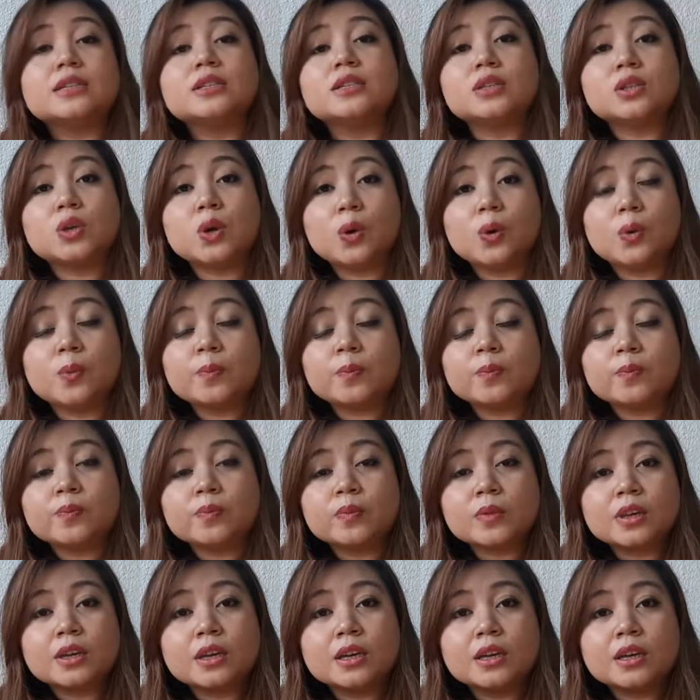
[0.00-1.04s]
So
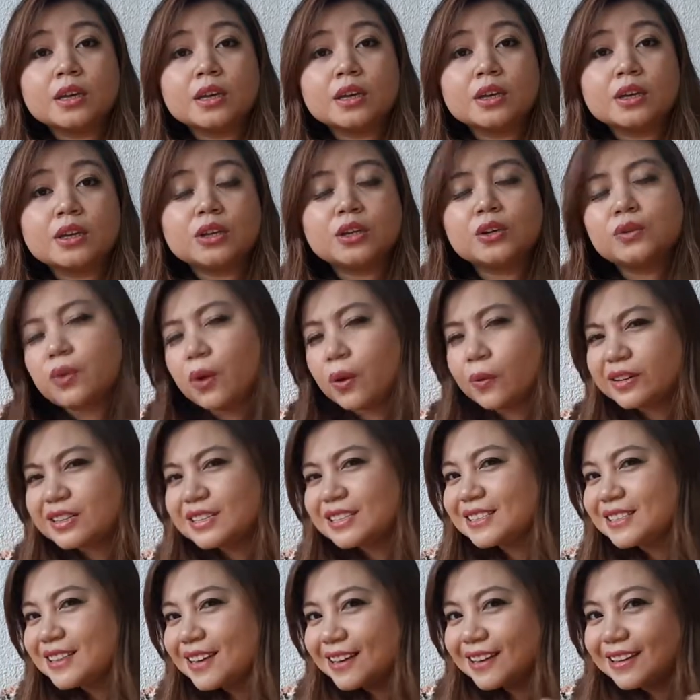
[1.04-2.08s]
you always
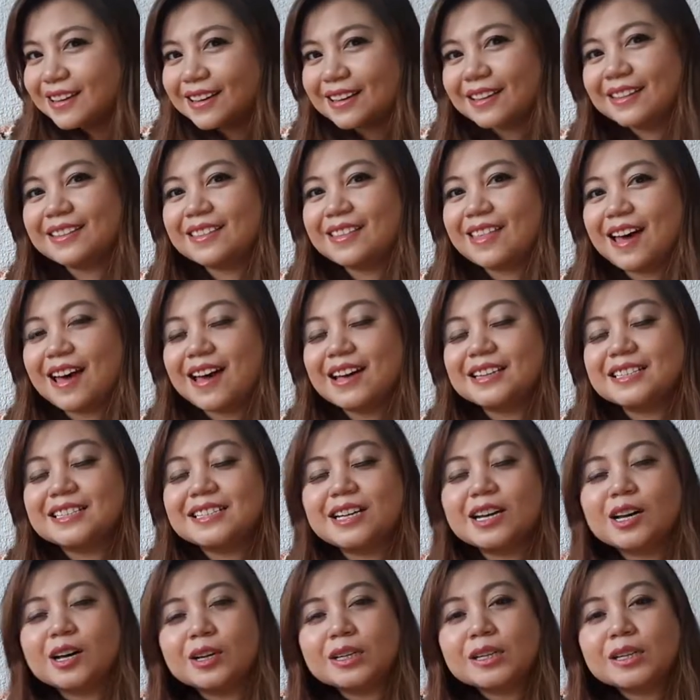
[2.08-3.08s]
think that uh,